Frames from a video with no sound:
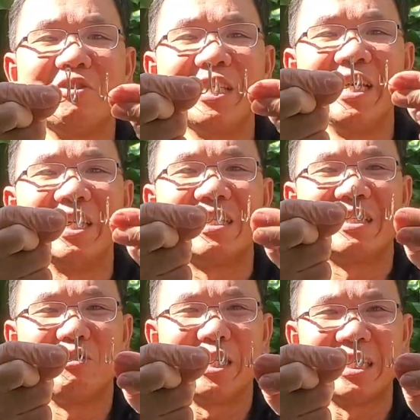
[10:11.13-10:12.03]
See it?
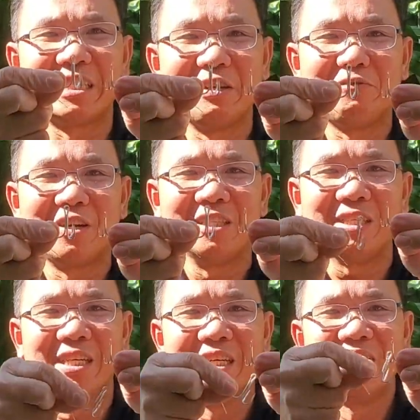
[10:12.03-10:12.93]
You see the difference?
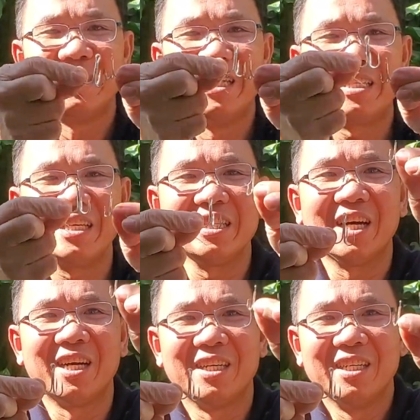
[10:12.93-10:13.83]
This is
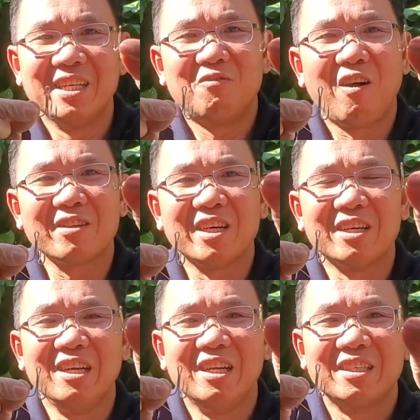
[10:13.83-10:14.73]
for
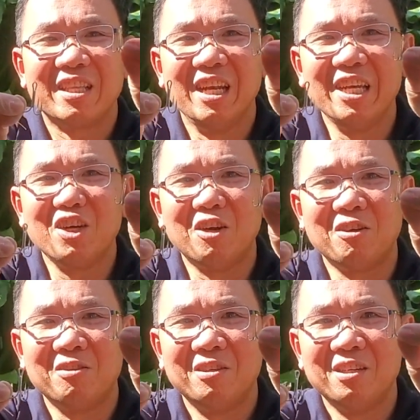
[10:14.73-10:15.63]
the little
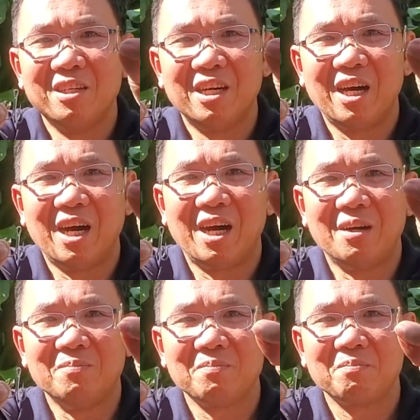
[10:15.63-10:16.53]

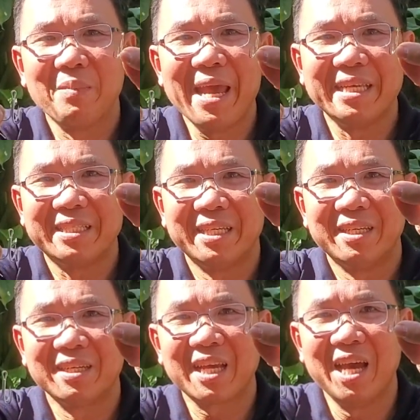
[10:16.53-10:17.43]
bait,
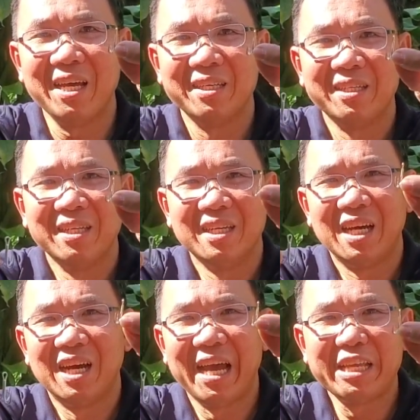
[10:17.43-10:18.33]
okay,
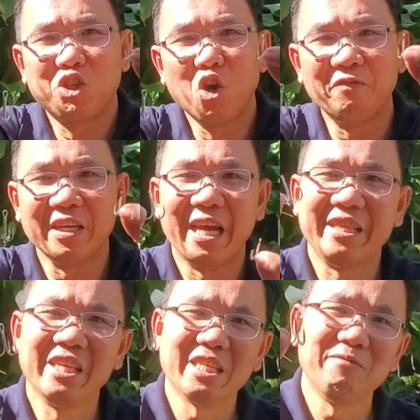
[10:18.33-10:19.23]
anchovy, and
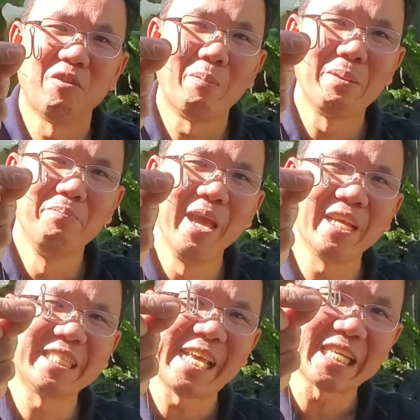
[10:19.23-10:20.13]
this is for my big
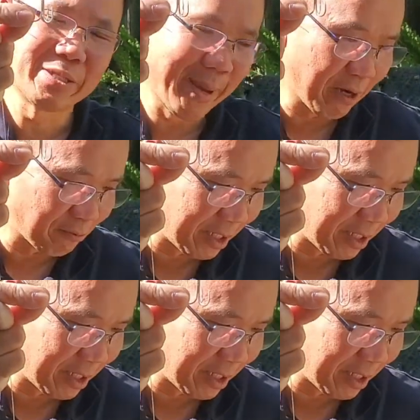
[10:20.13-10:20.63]
jack smelt.